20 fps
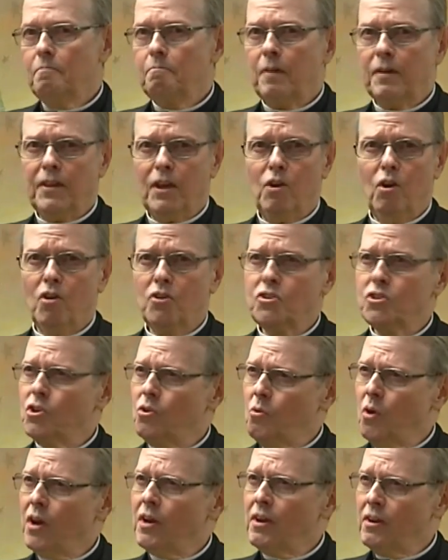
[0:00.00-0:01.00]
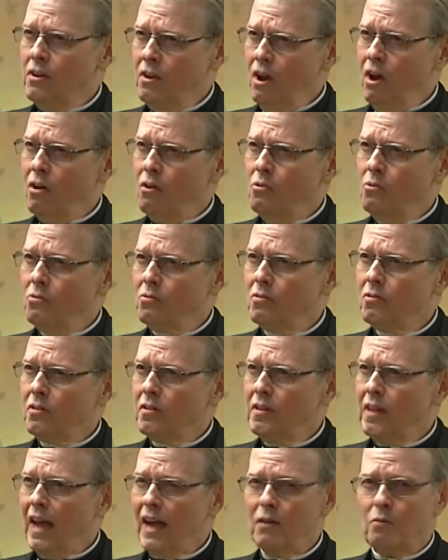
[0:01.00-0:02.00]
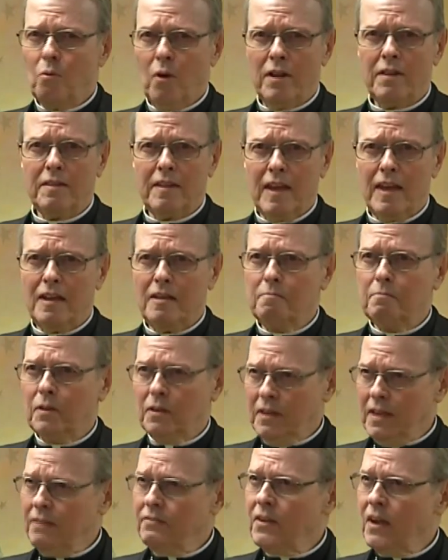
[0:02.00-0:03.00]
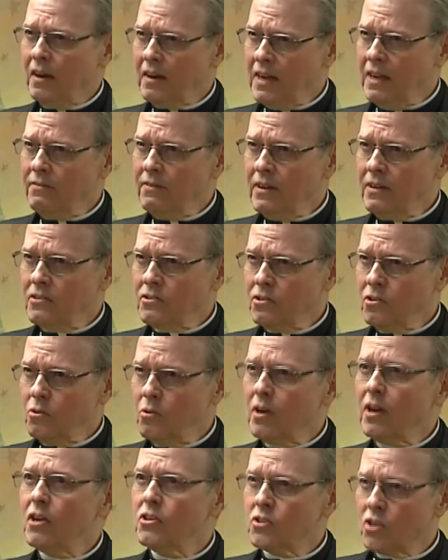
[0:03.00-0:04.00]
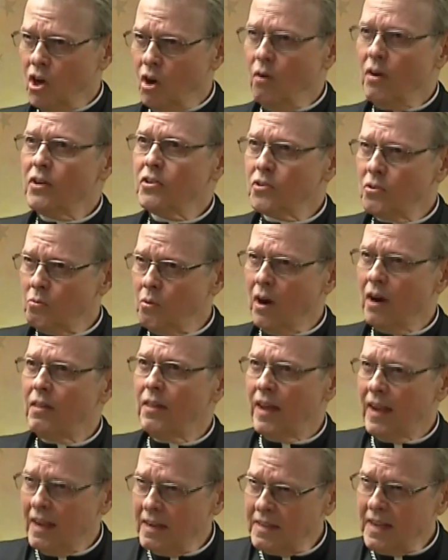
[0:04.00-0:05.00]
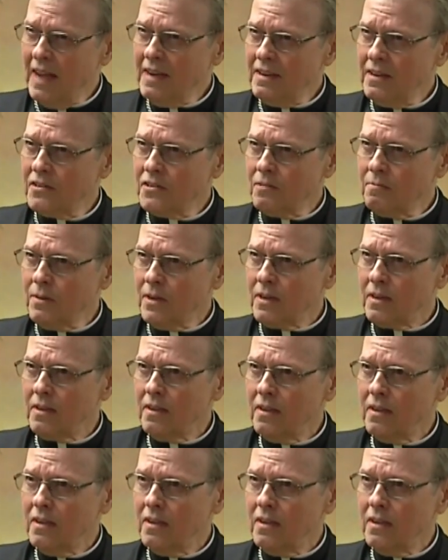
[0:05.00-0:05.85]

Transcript: But they also want to know that what they believe they're giving to is going to where they intend it to be.